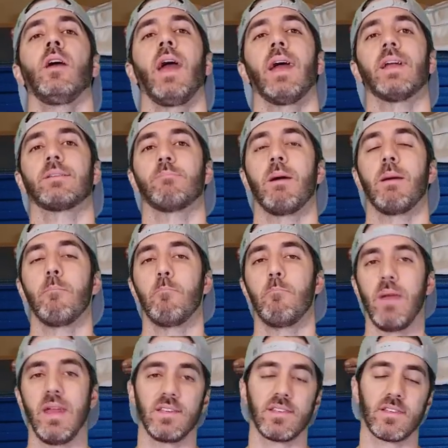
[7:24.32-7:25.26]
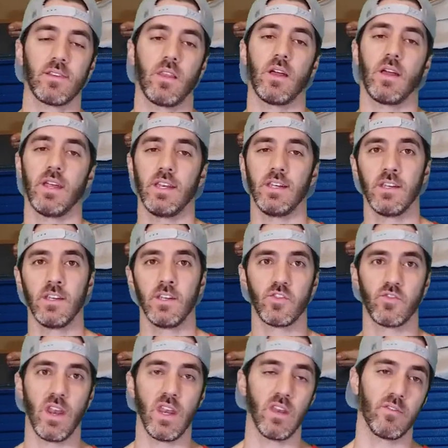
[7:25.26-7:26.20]
as my baseline
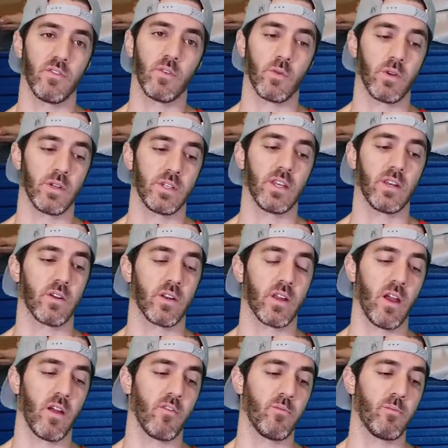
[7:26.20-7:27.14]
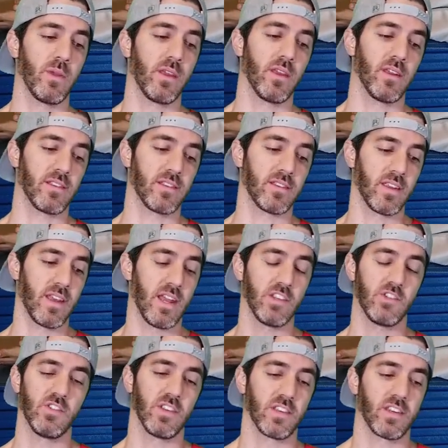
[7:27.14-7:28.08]
training for rotator cuff because I
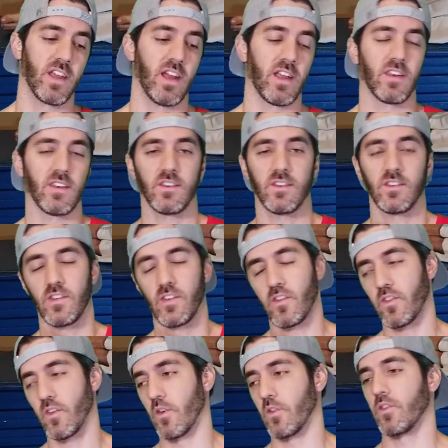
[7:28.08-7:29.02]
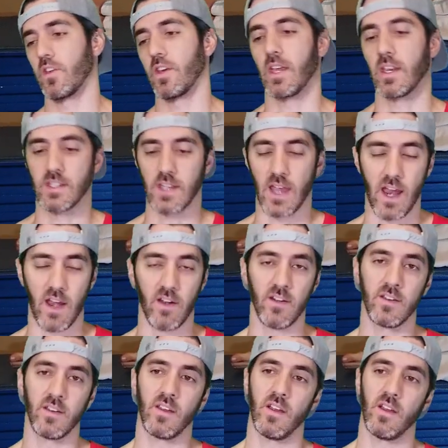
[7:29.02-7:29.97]
just got so sick and
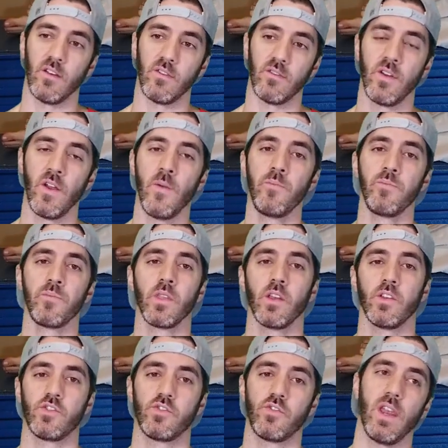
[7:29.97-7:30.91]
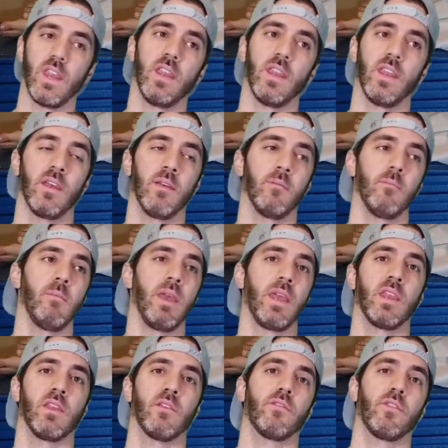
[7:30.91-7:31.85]
tired of training it,
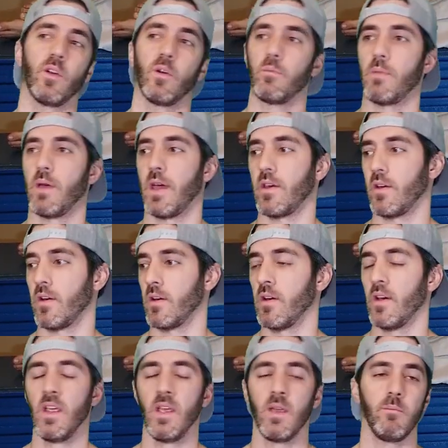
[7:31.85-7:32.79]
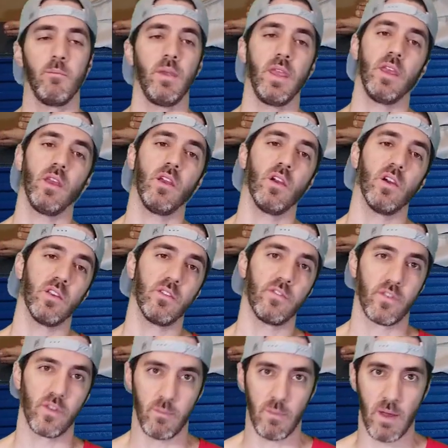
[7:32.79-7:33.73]
making it feel better, being good
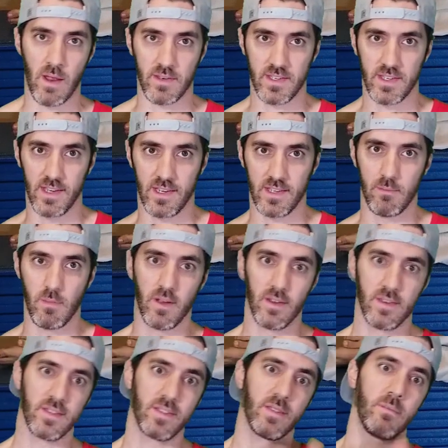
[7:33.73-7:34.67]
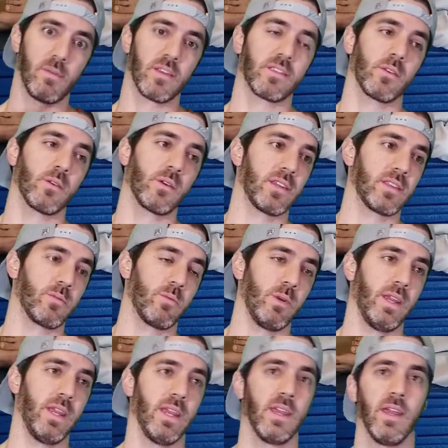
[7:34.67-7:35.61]
for about 6 months. The muscle gets
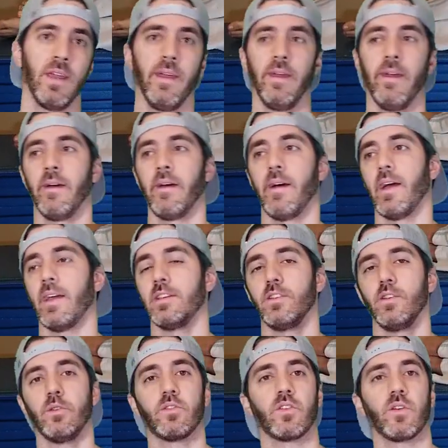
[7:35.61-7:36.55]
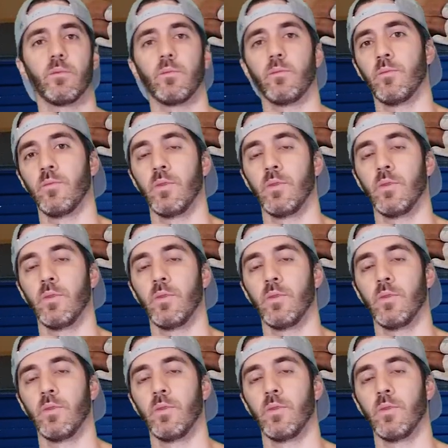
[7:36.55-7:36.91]
weak. I do some